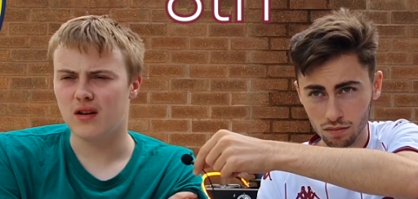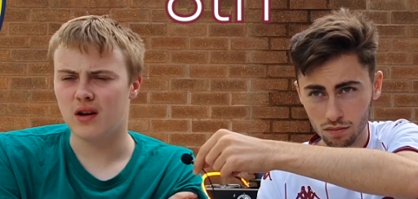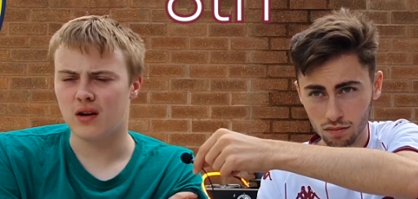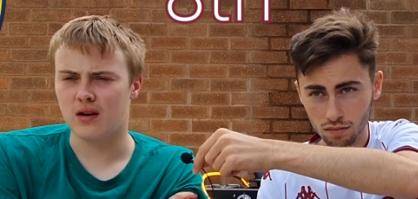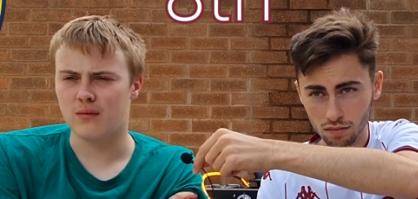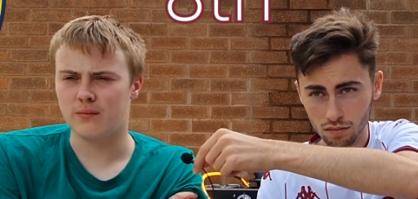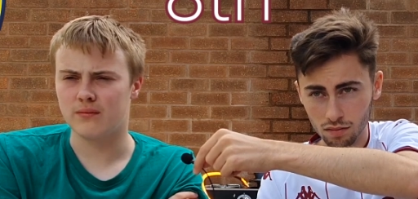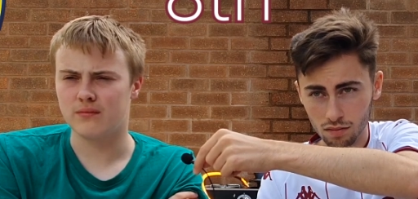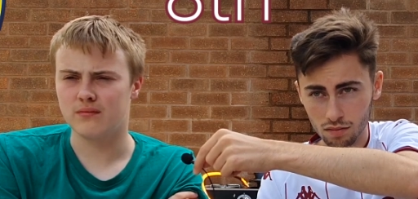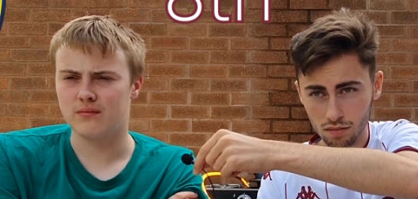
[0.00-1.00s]
Speaker 1: And
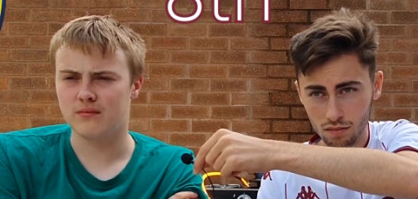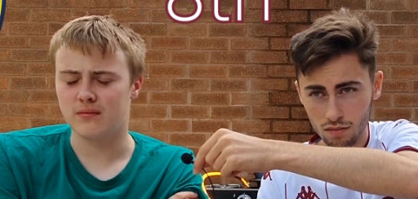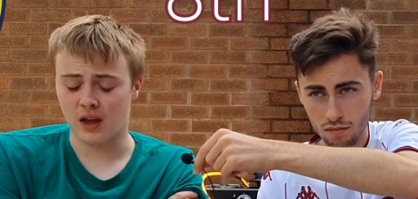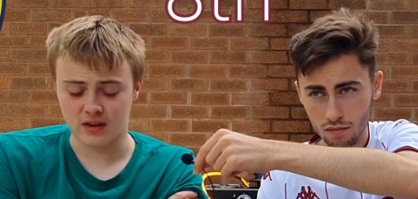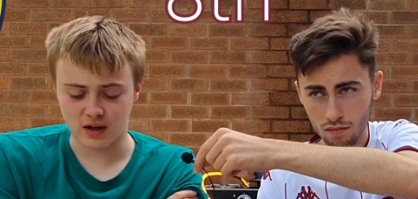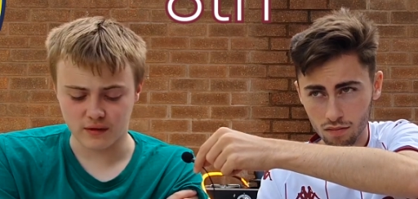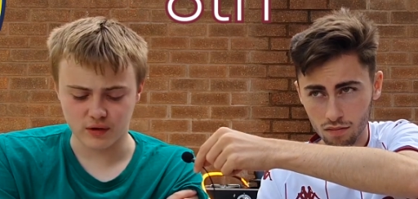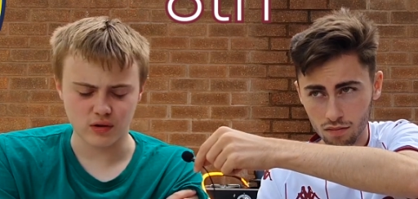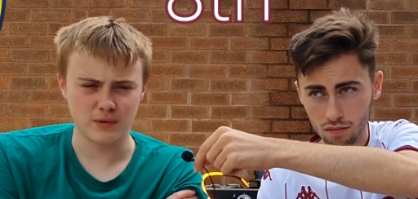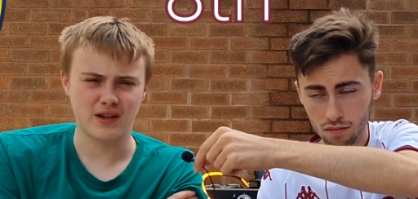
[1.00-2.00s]
yeah, I've
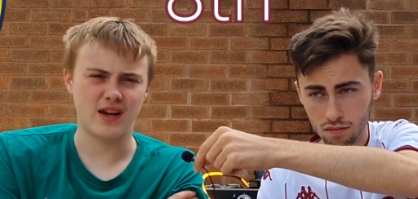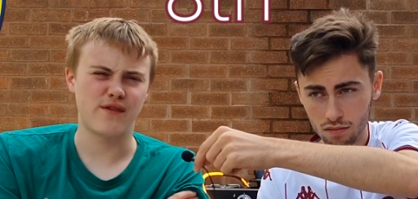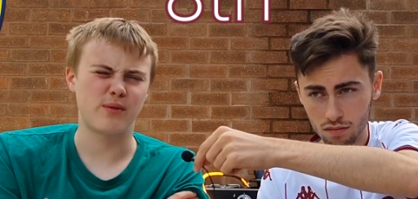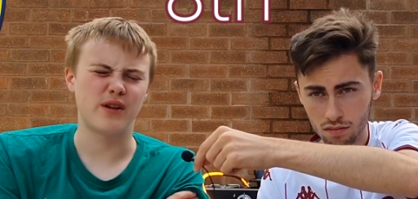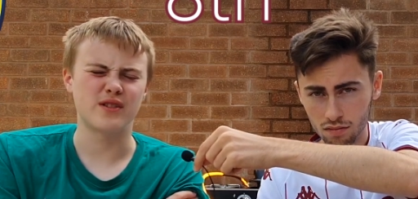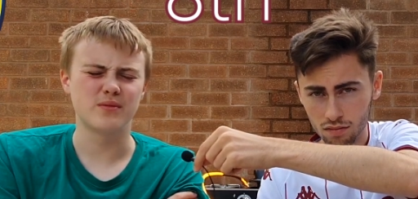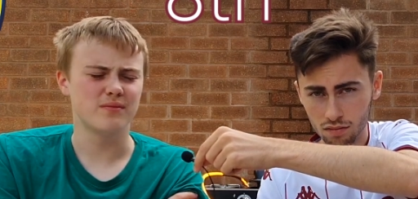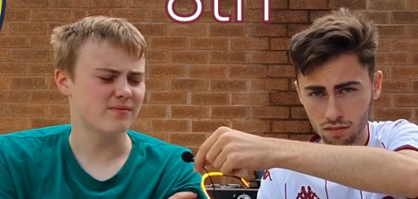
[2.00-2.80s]
got them in 8th place.